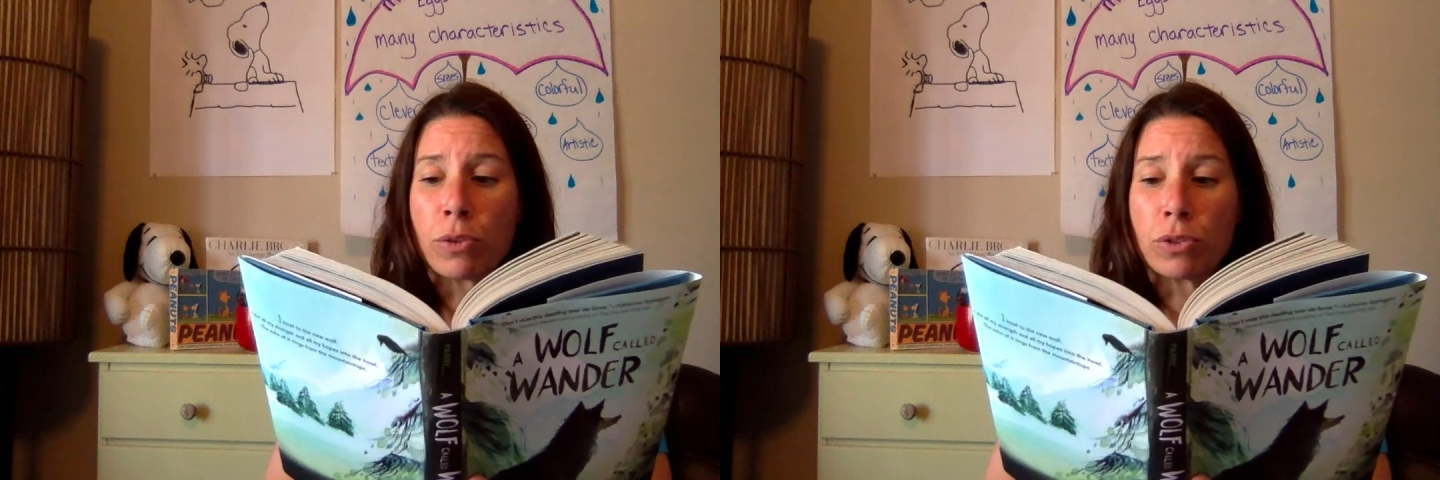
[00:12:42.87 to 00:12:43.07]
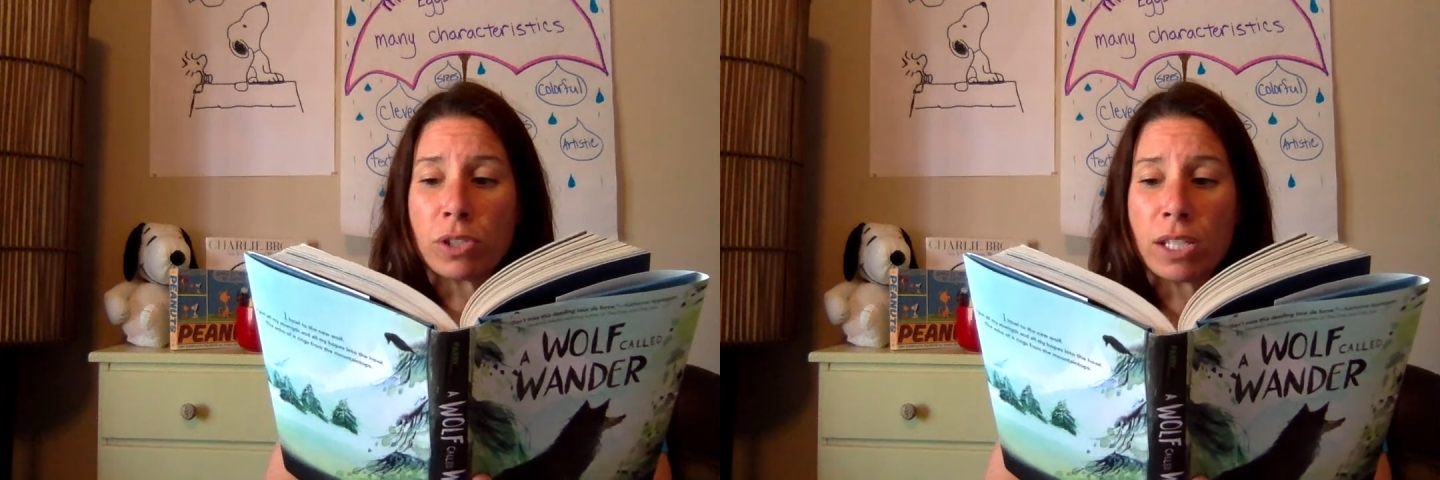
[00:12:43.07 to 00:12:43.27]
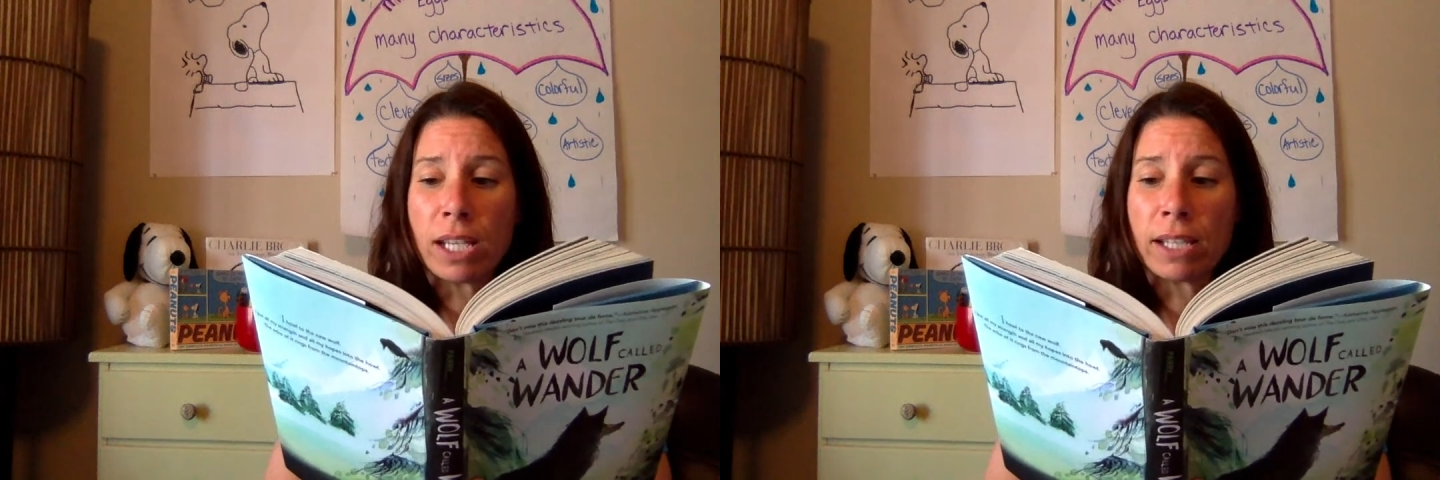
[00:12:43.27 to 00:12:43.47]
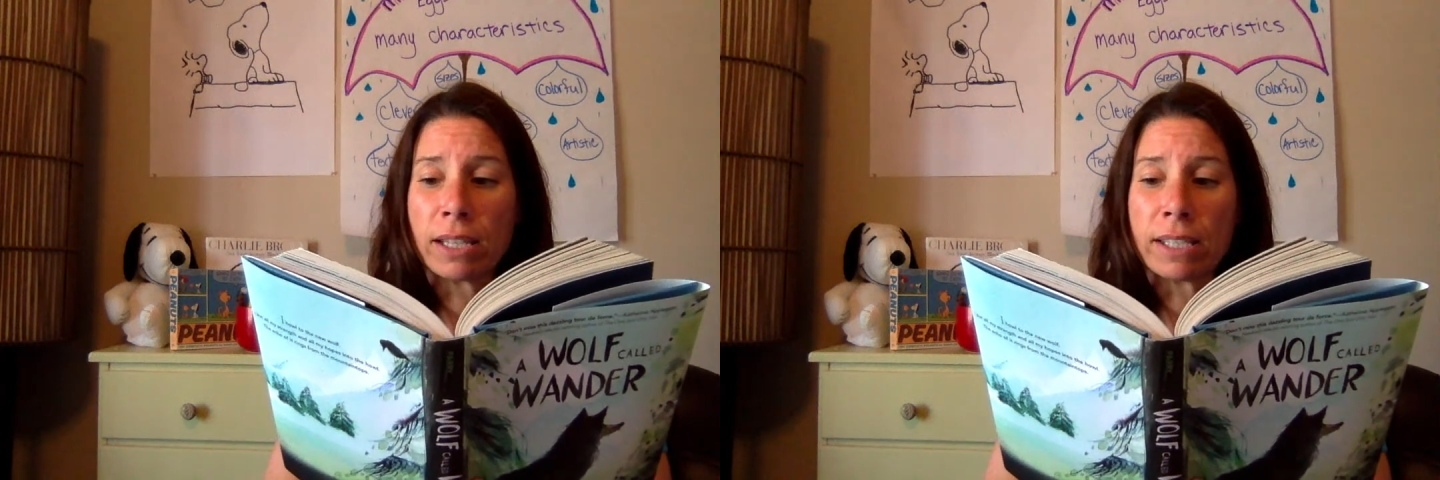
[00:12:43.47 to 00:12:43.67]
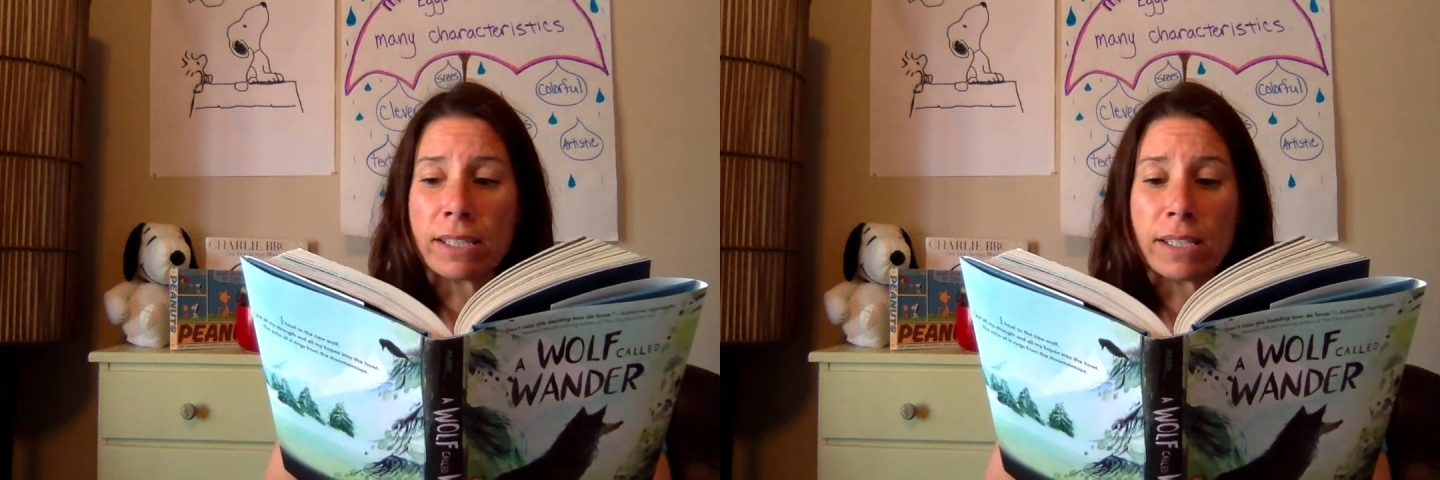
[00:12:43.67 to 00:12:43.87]
thirsty
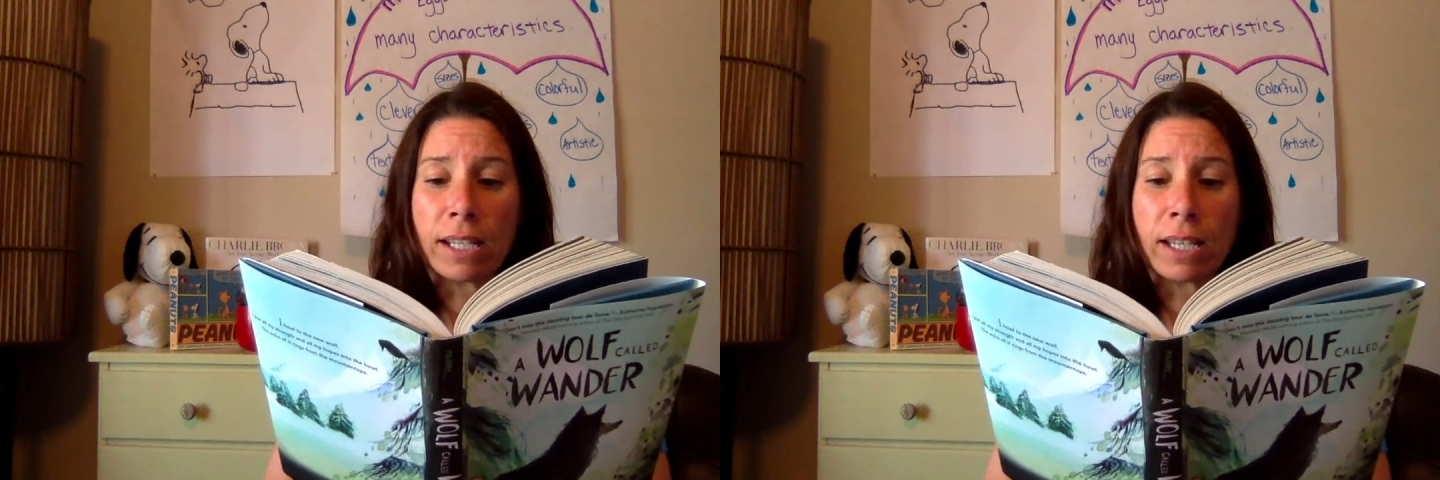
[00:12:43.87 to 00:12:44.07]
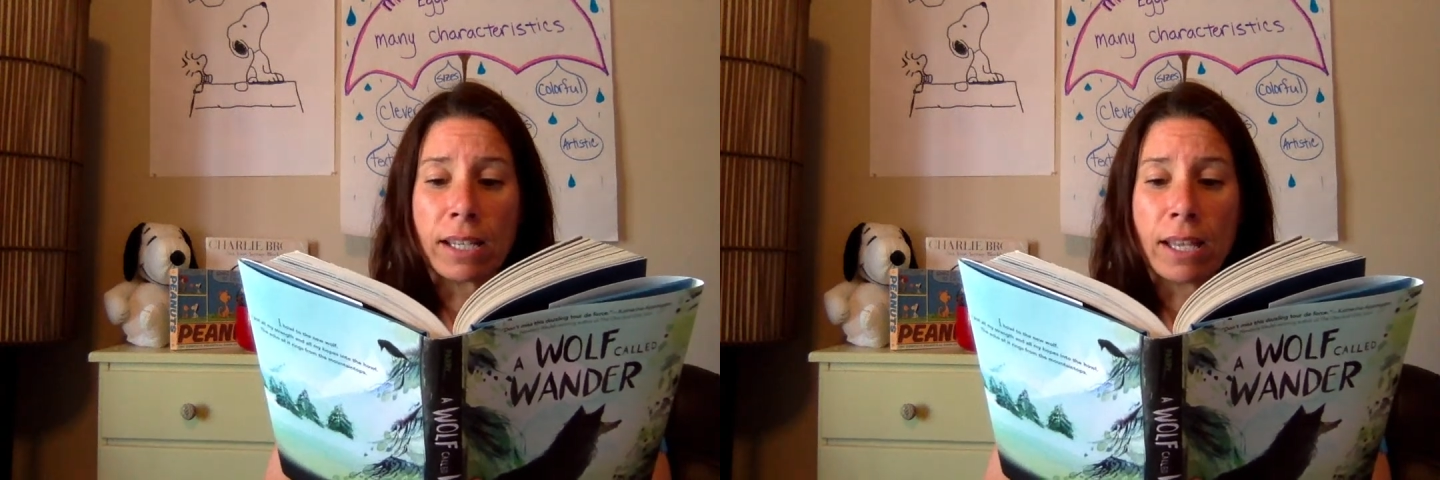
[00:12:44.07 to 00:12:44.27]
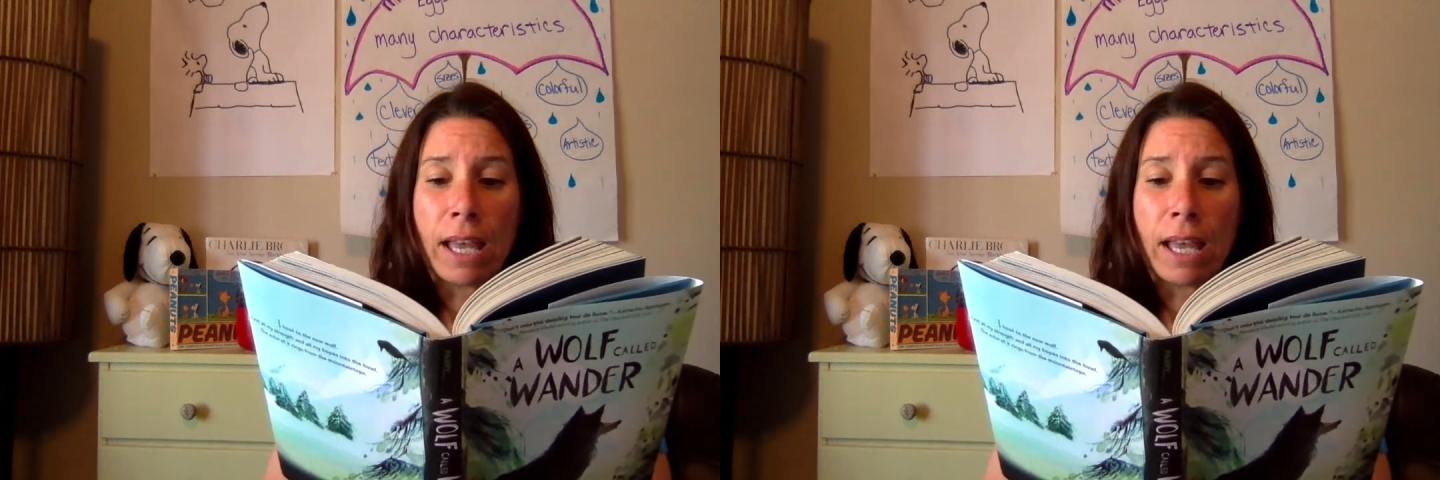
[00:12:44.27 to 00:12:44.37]
and listening.